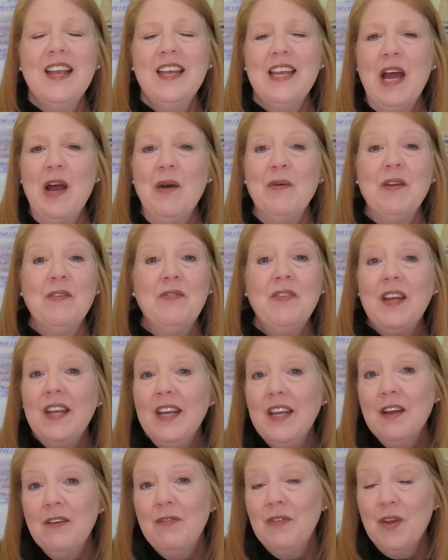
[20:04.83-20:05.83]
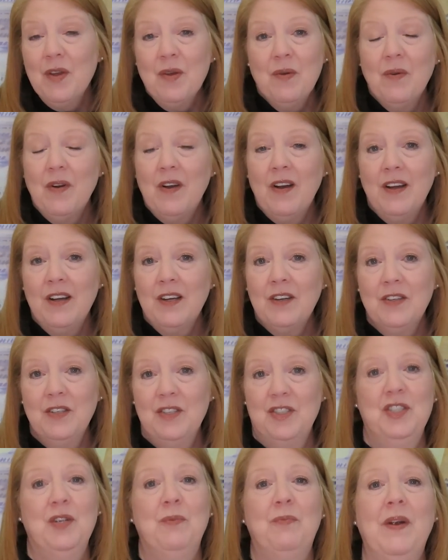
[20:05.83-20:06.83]
Now, if any of you are on a
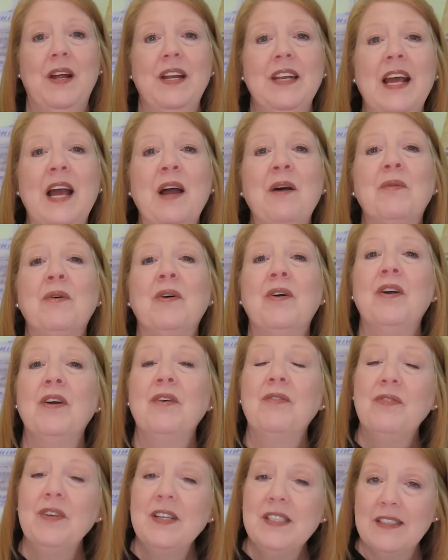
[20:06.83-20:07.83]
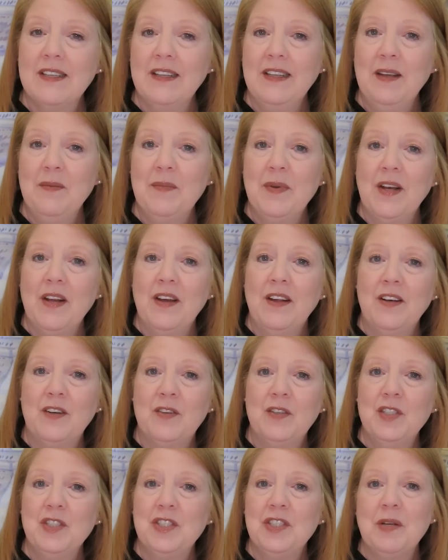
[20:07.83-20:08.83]
cruise ship right now or have recently been on
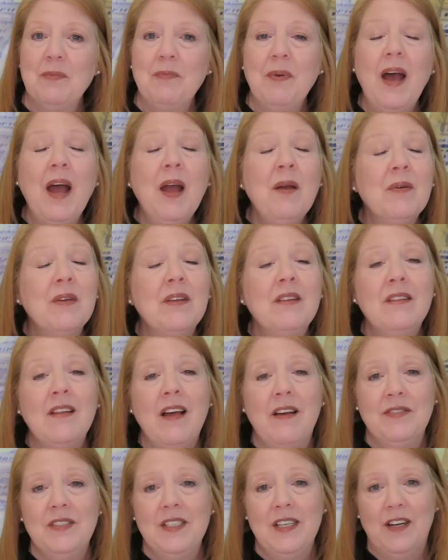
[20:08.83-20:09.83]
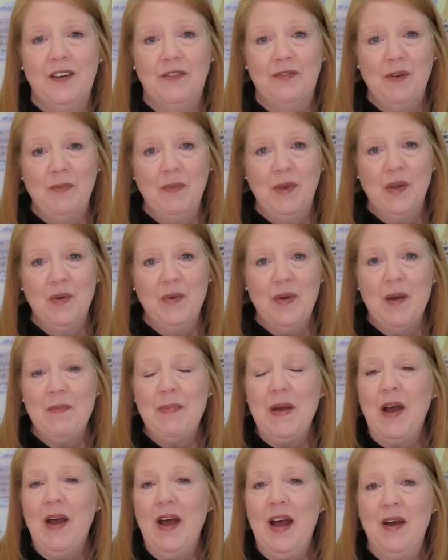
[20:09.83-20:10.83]
a cruise ship, I would love to hear from you
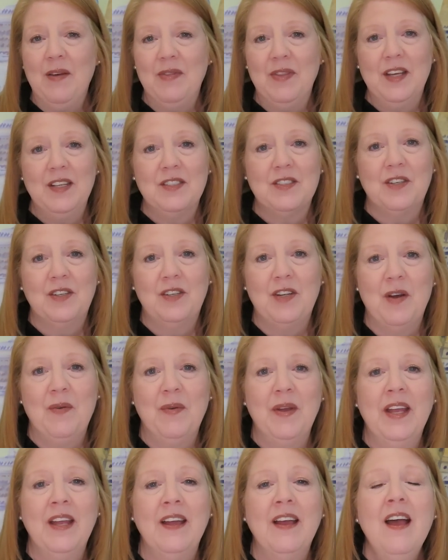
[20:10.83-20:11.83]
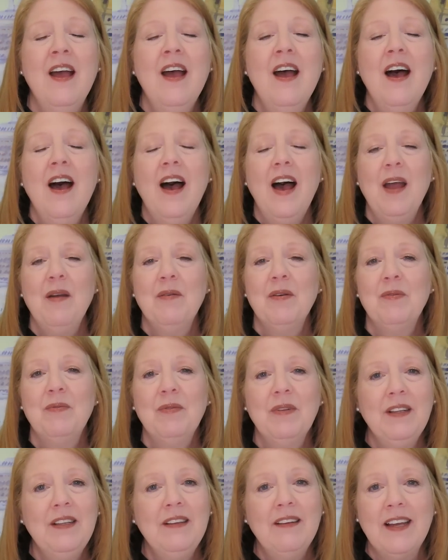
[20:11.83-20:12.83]
about how things are going. I would
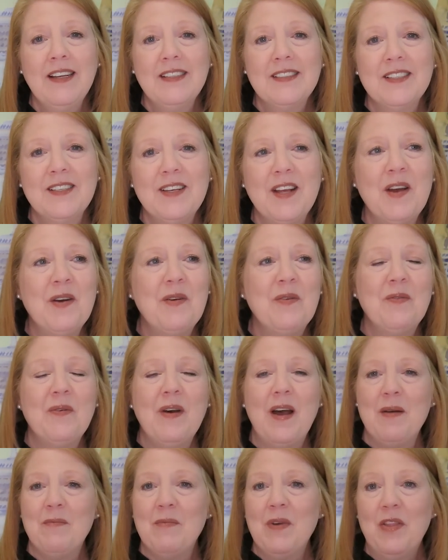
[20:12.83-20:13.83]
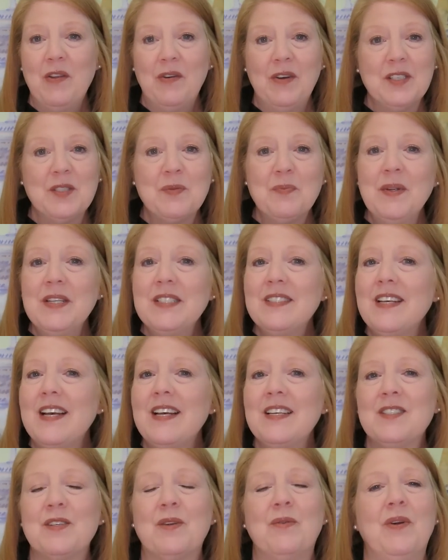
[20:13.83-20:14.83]
really like to know whether it's
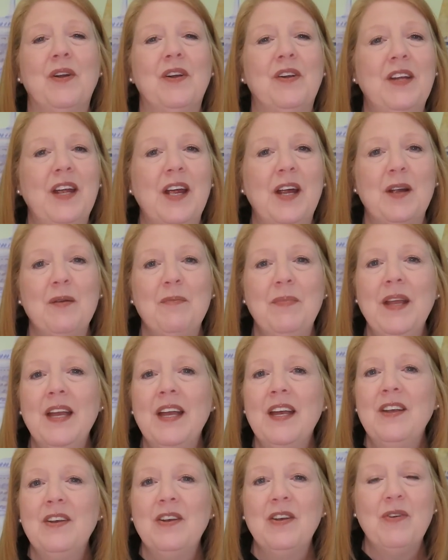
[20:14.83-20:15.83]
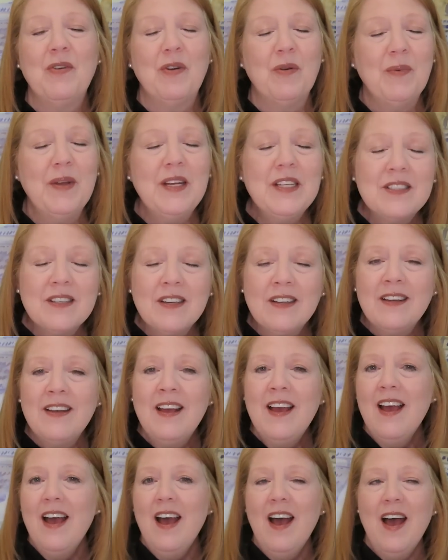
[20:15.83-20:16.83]
Princess or Royal Caribbean, Norwegian.